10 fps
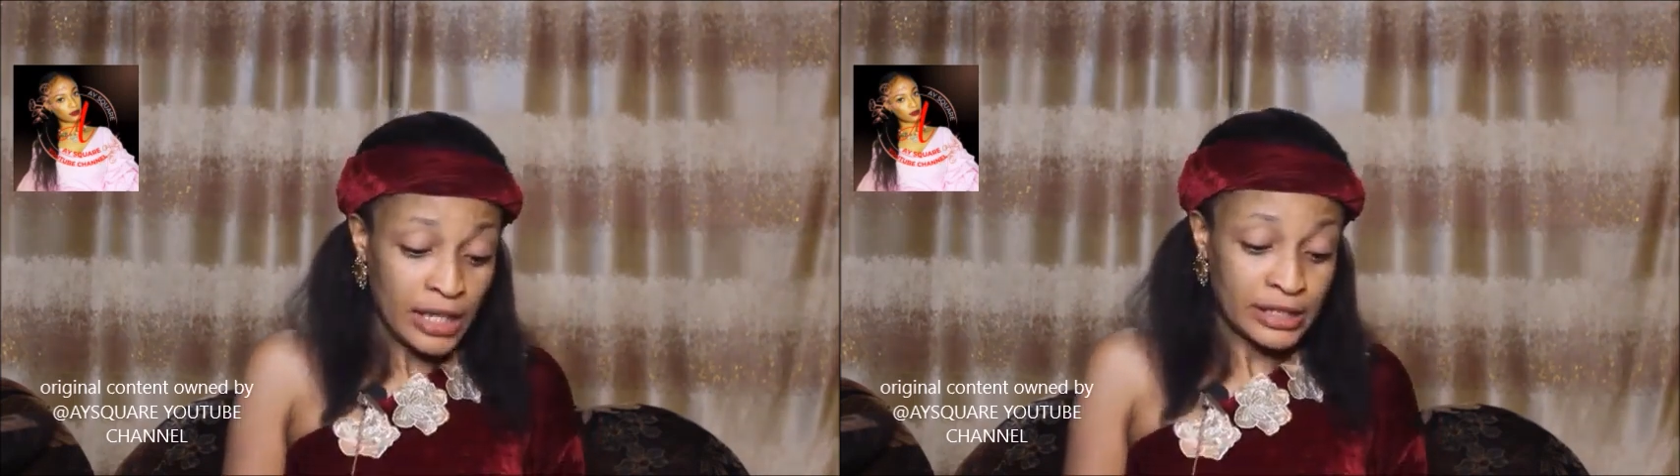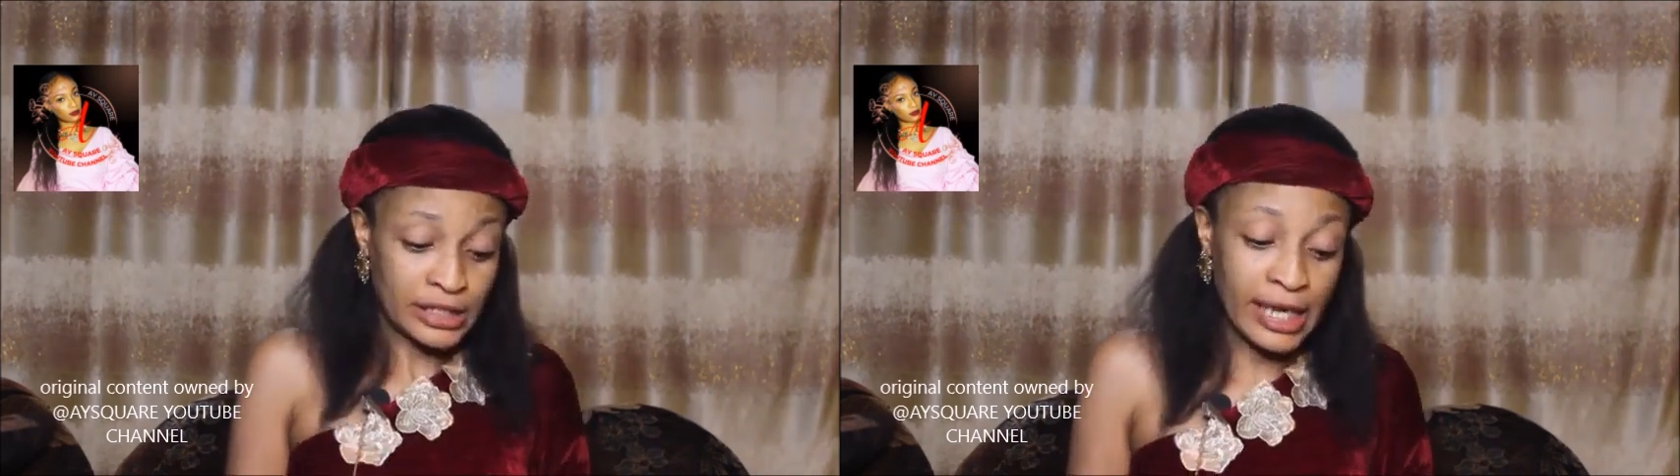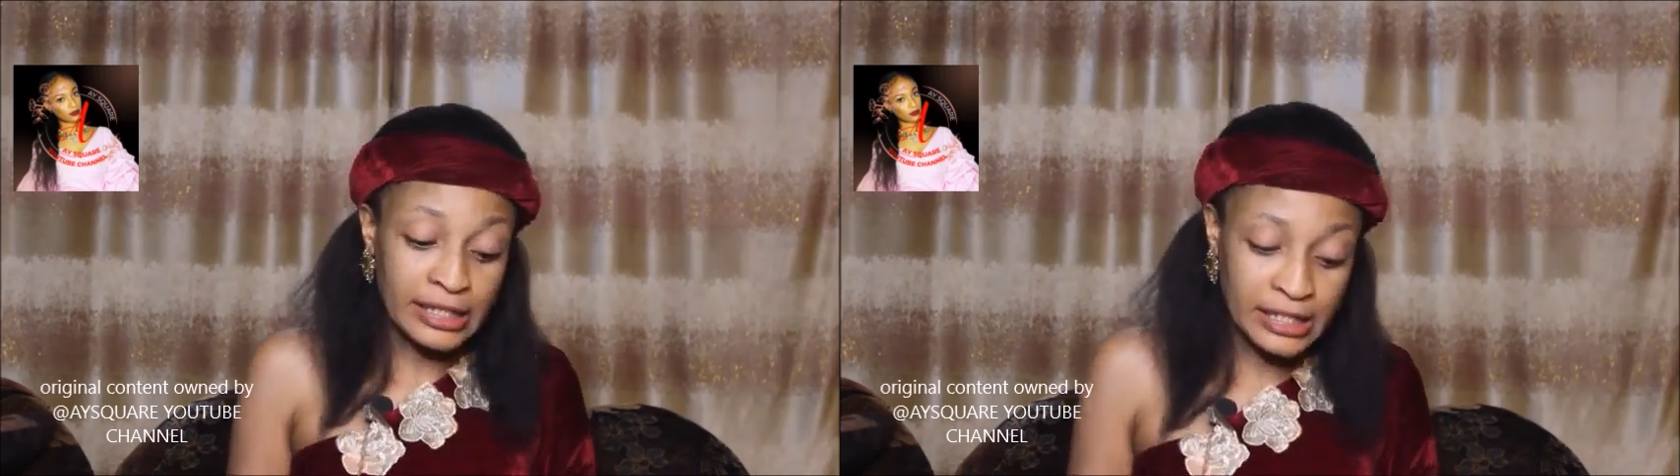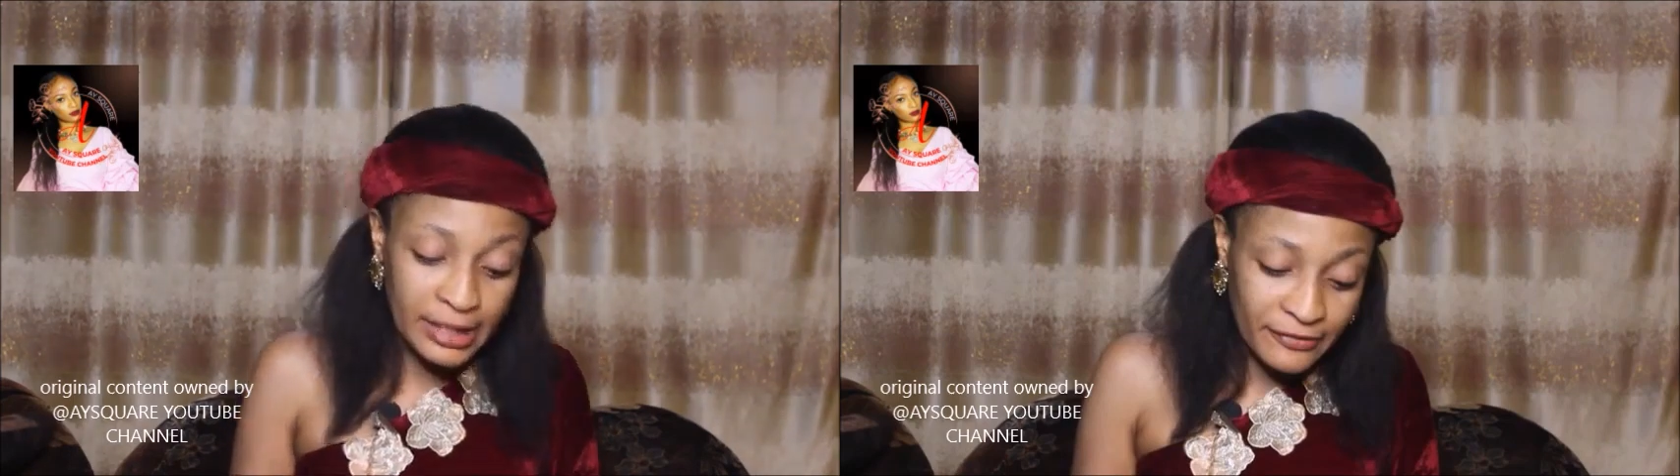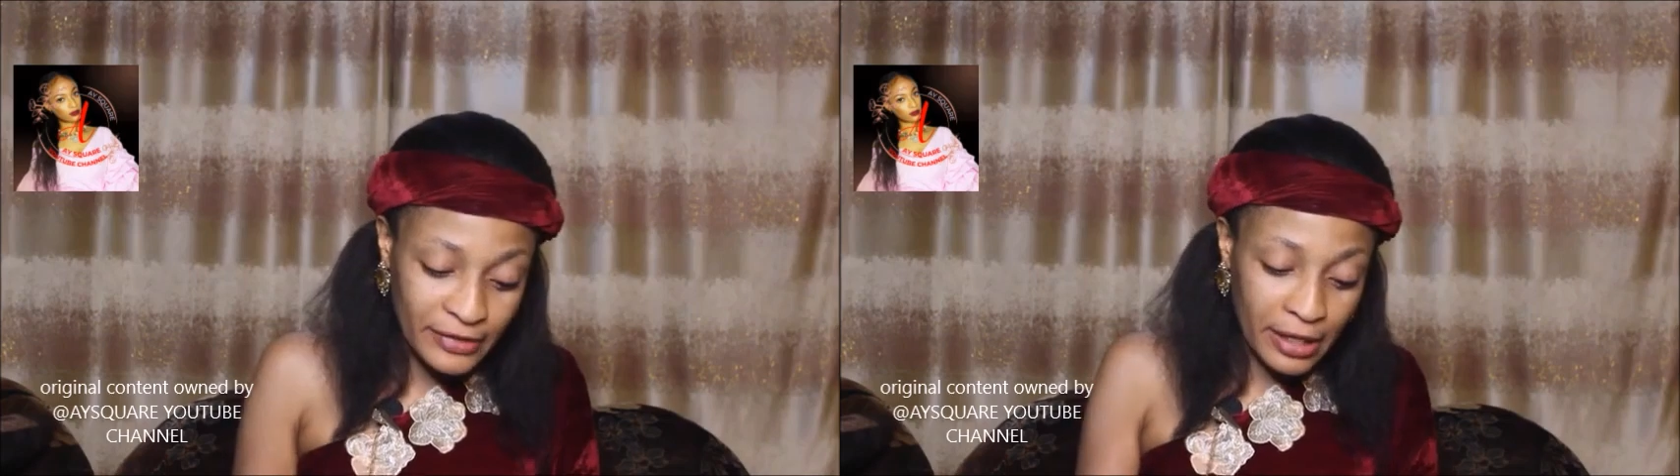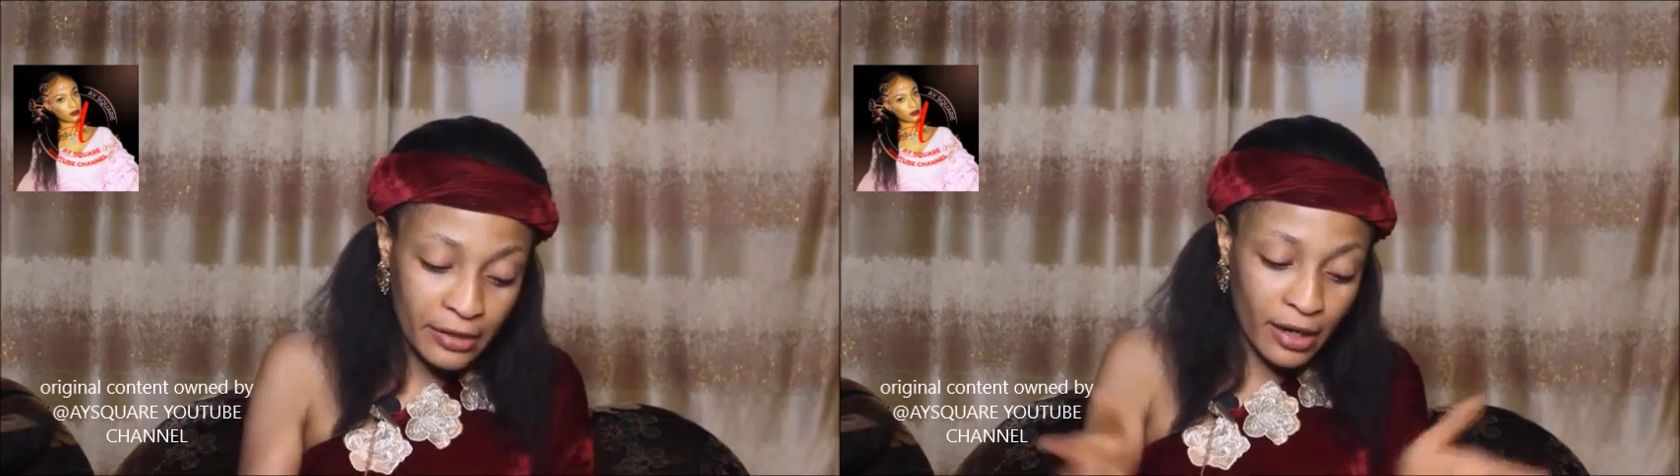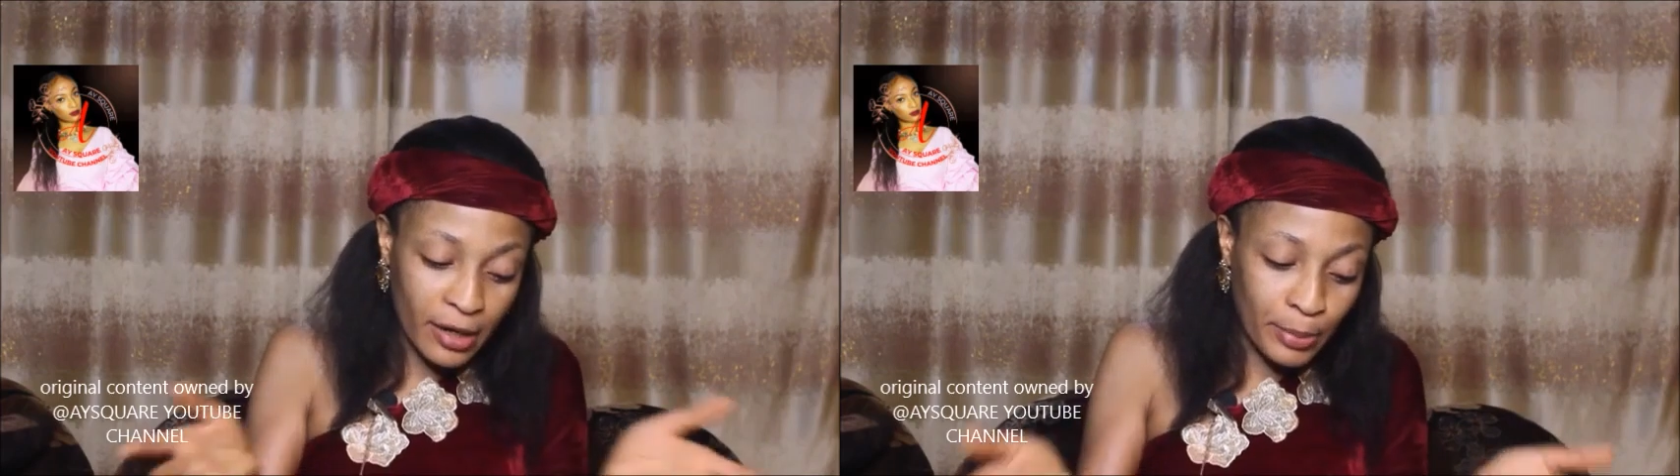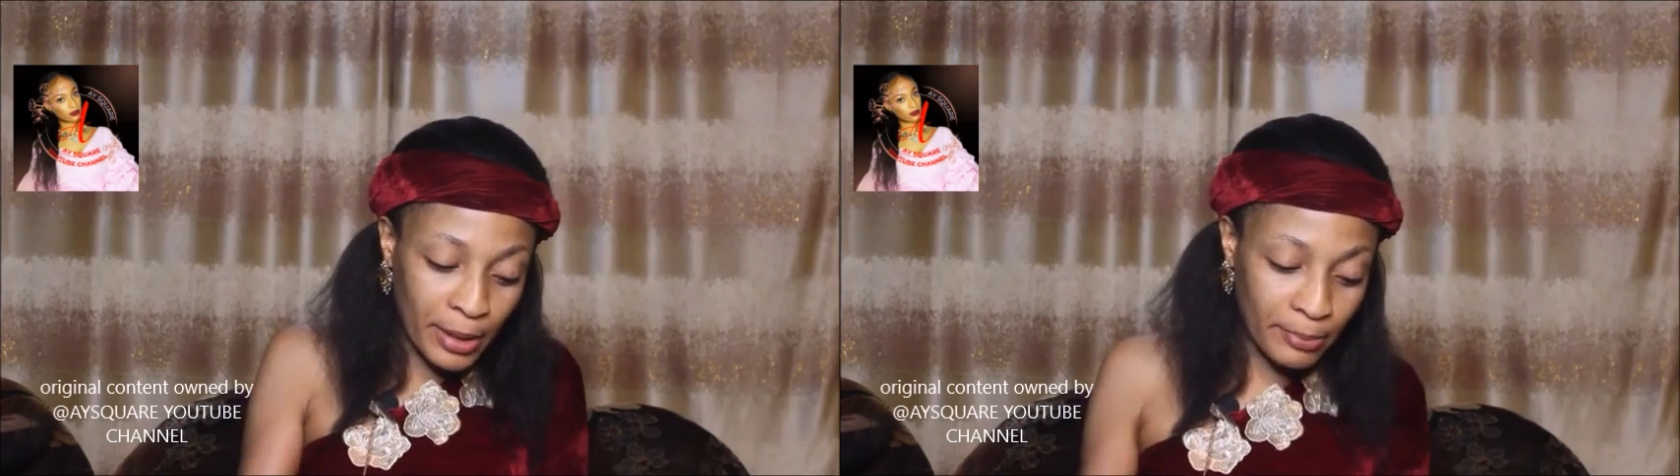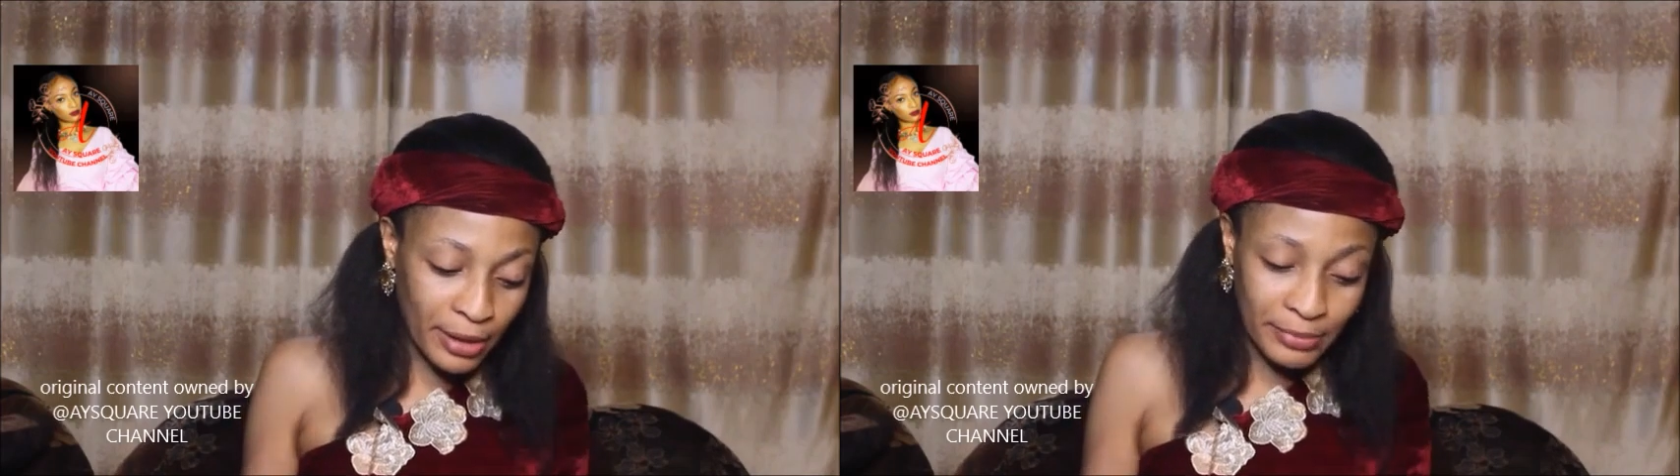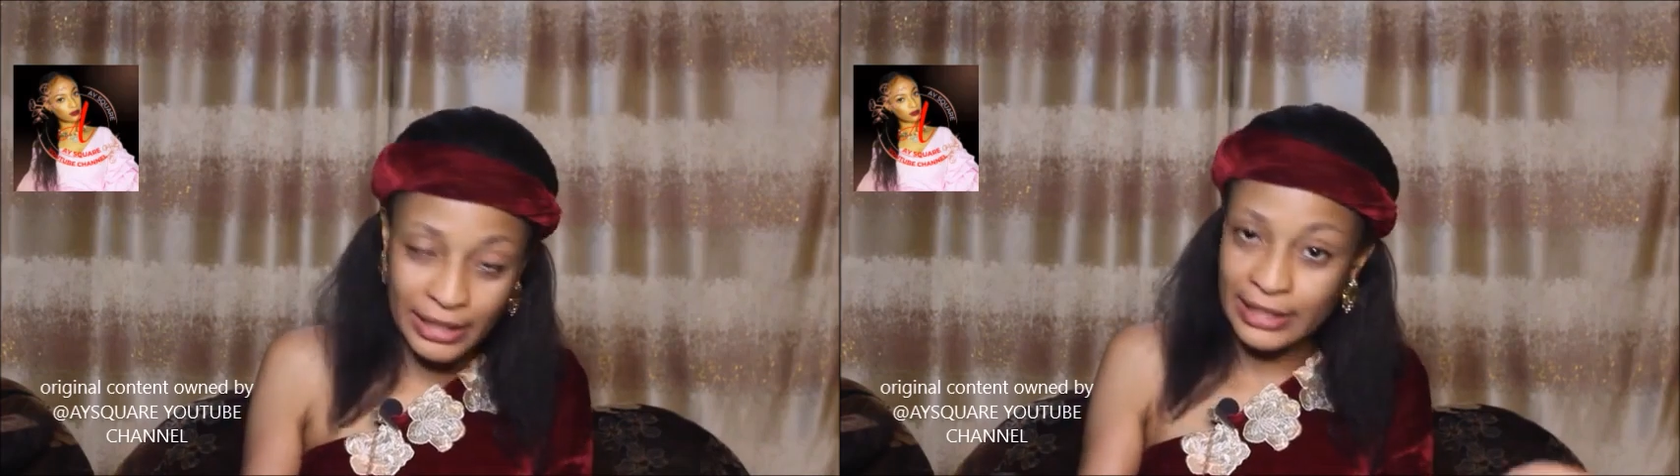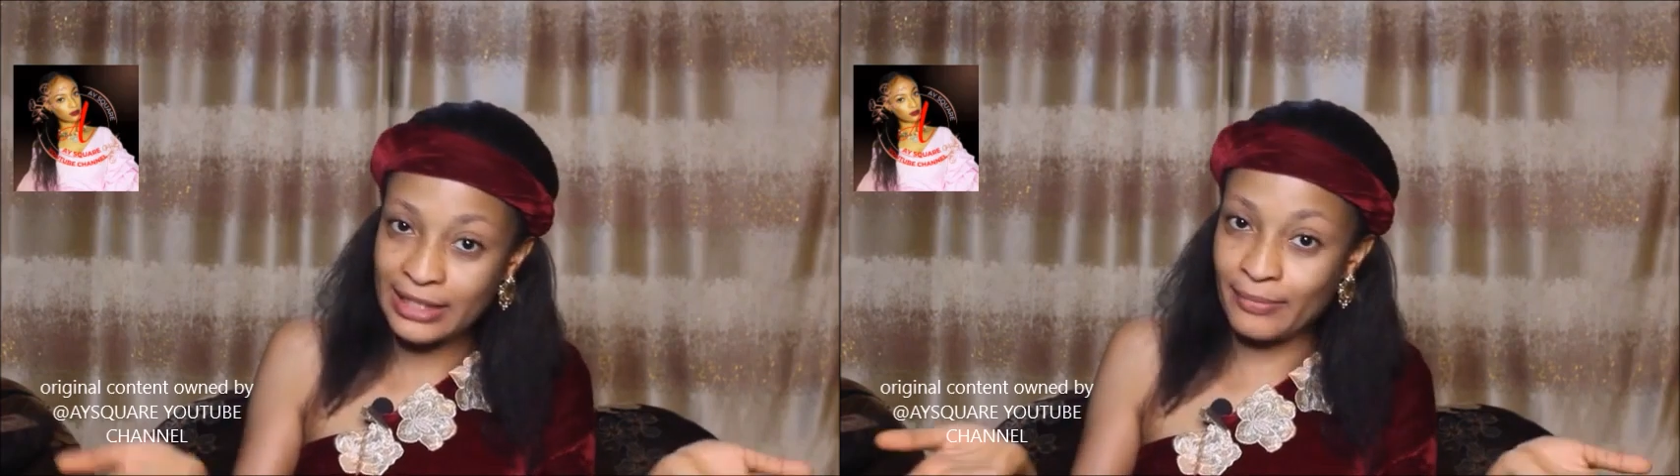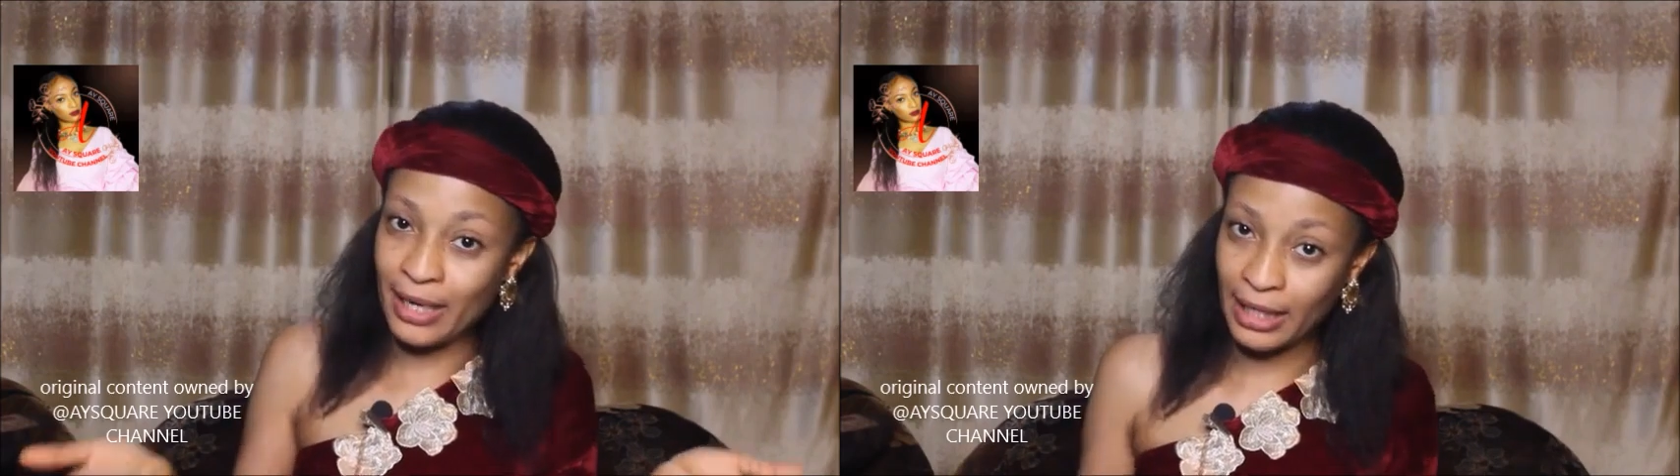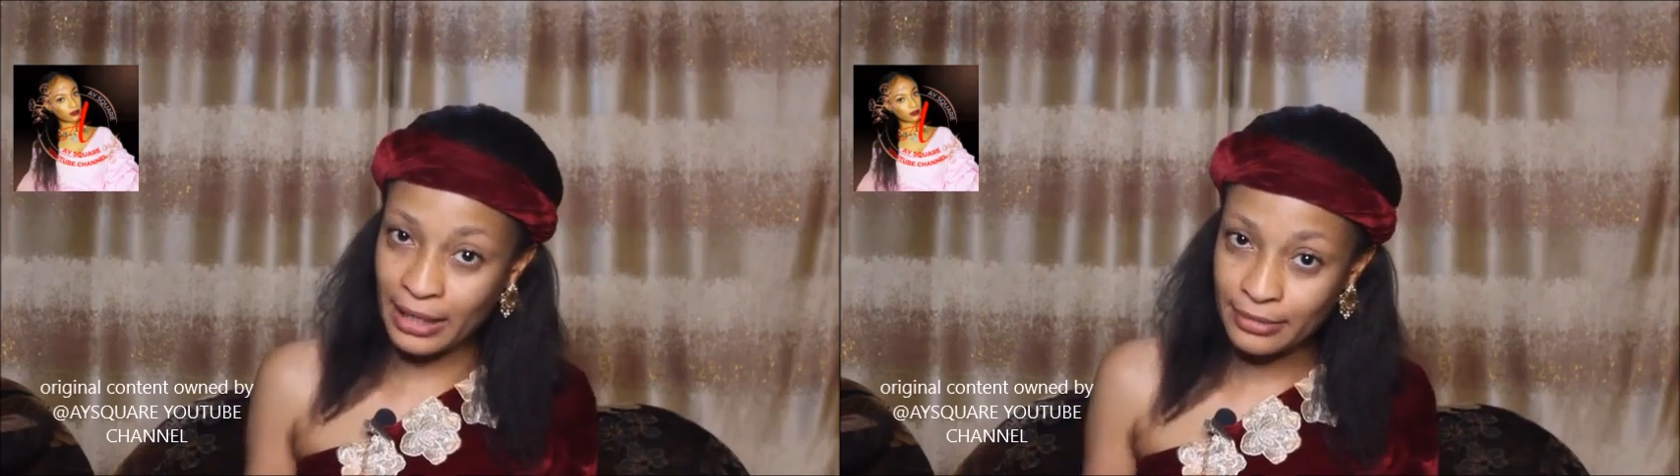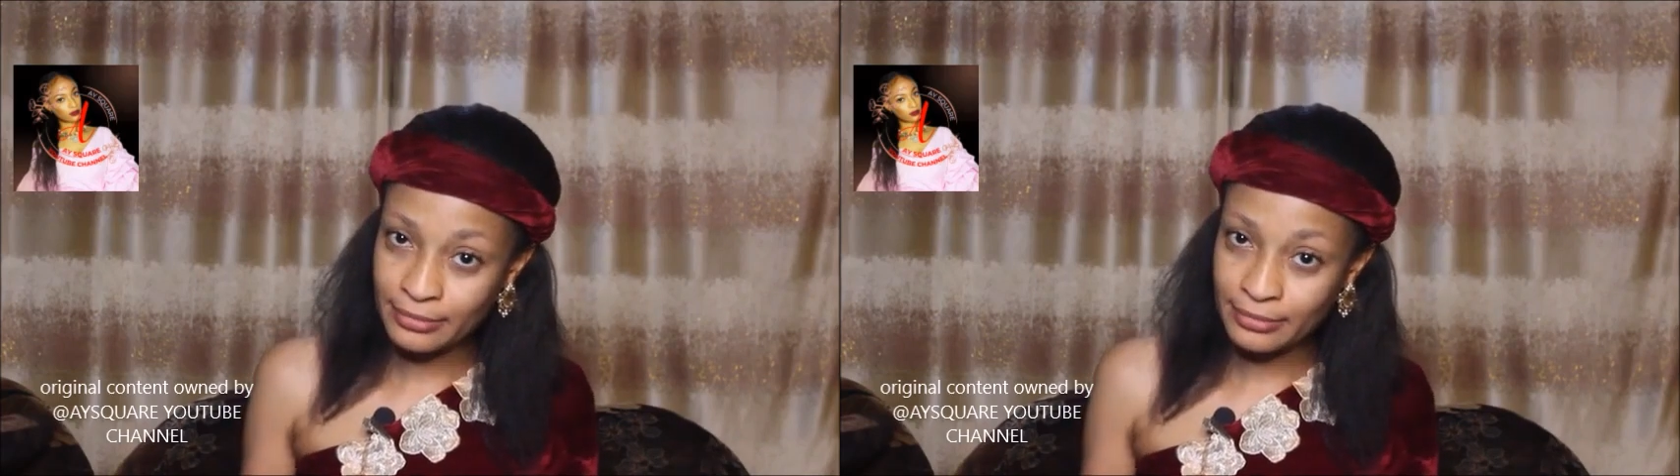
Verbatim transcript: She chief they rock bomb bomb in this manner.